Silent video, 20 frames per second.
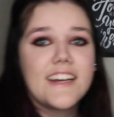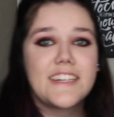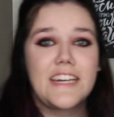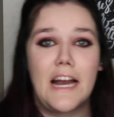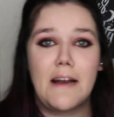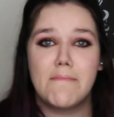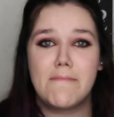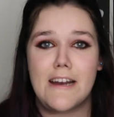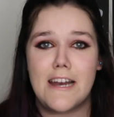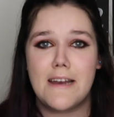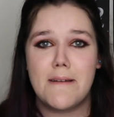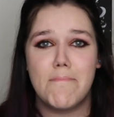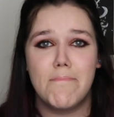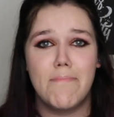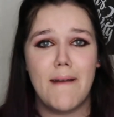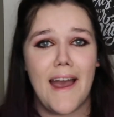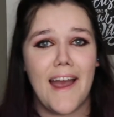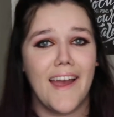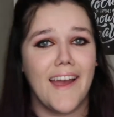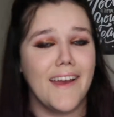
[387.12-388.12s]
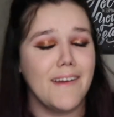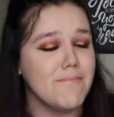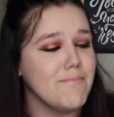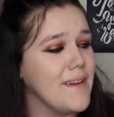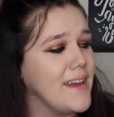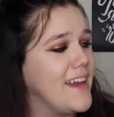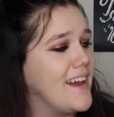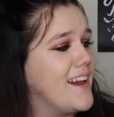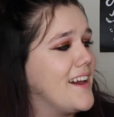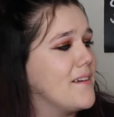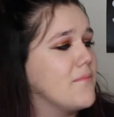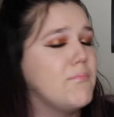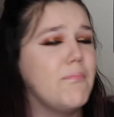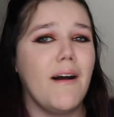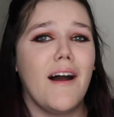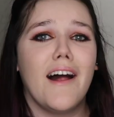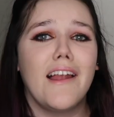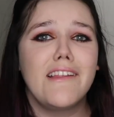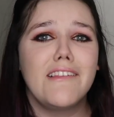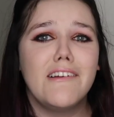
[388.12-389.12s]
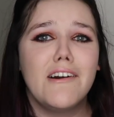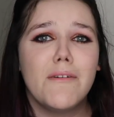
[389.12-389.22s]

I got my Batman bottle